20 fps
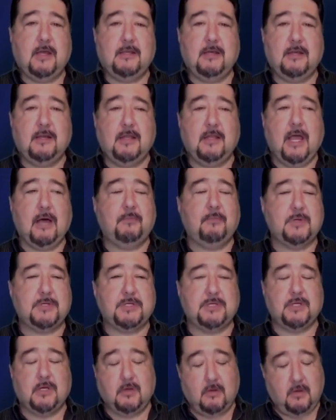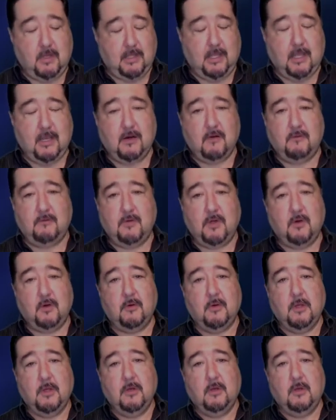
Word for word: I did an episode, an interview,